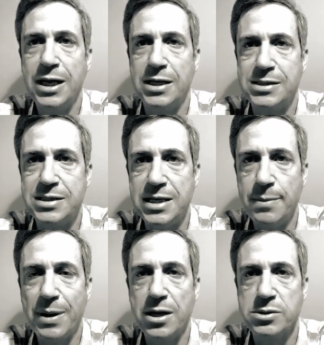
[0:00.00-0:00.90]
it is
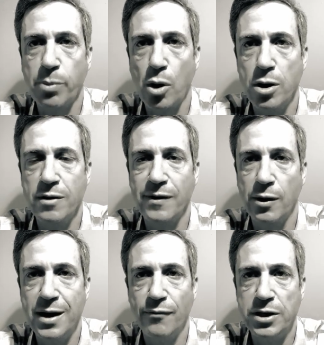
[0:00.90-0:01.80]
deep, and is part of our
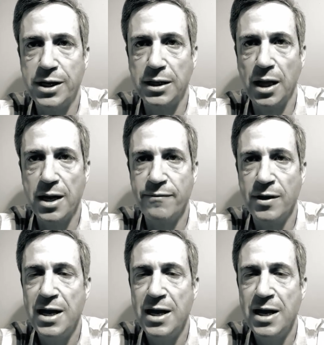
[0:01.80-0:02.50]
everyday life.